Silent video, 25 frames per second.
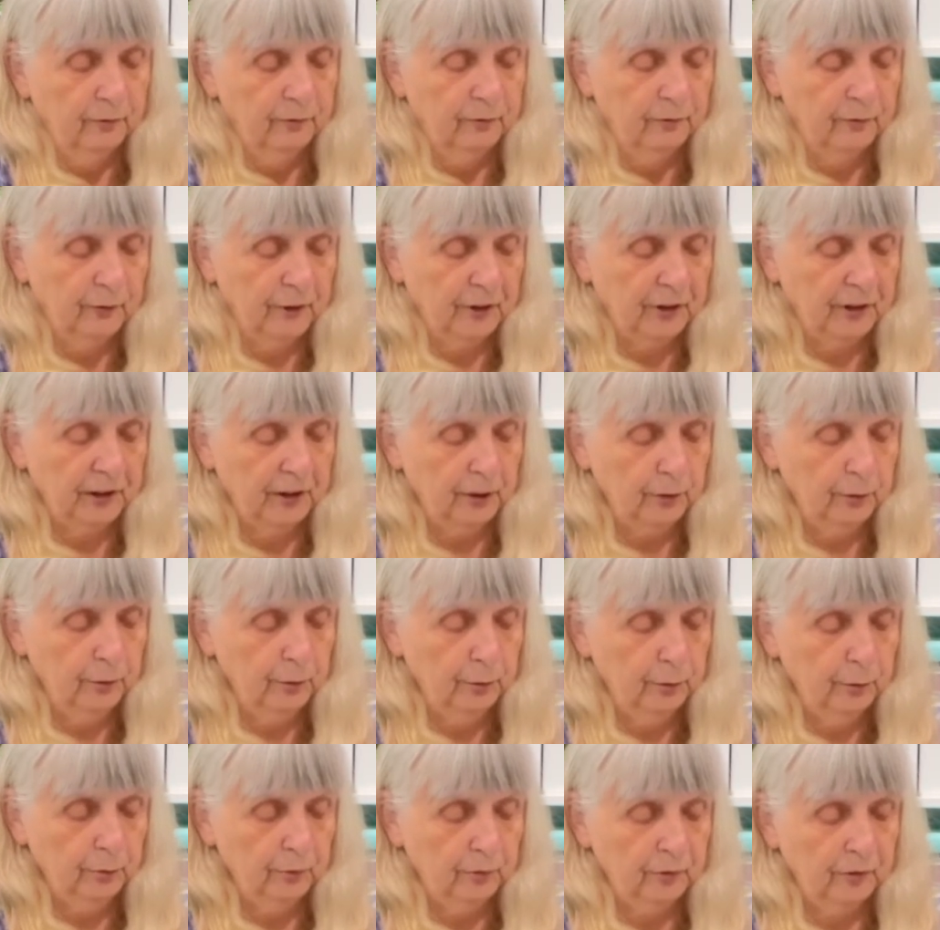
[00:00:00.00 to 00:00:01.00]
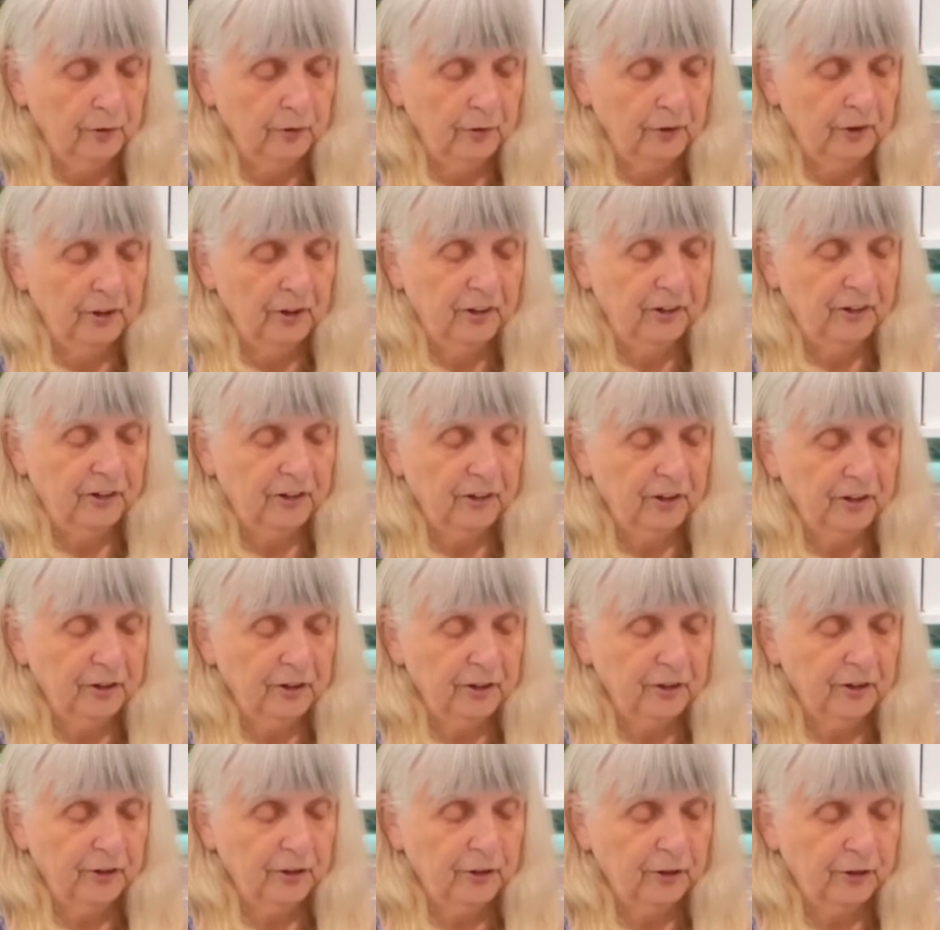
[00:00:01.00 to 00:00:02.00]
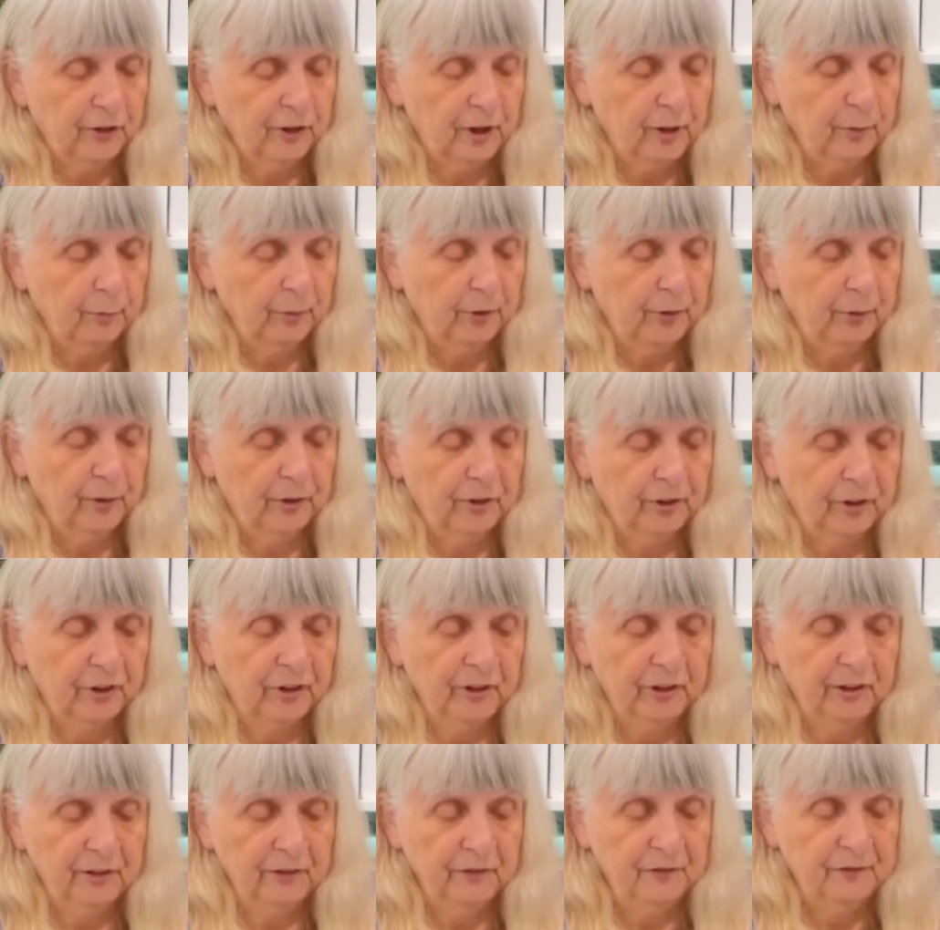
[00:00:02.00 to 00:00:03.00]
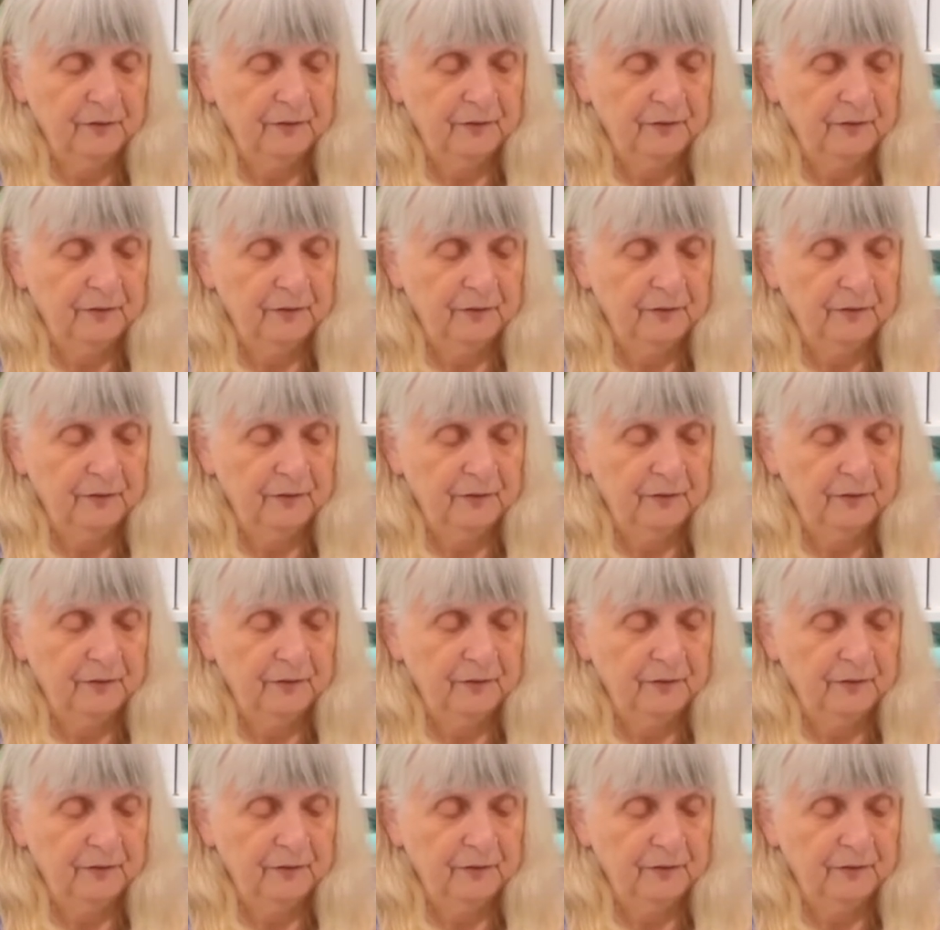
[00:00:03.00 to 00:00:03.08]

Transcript: what I call construction strips, which are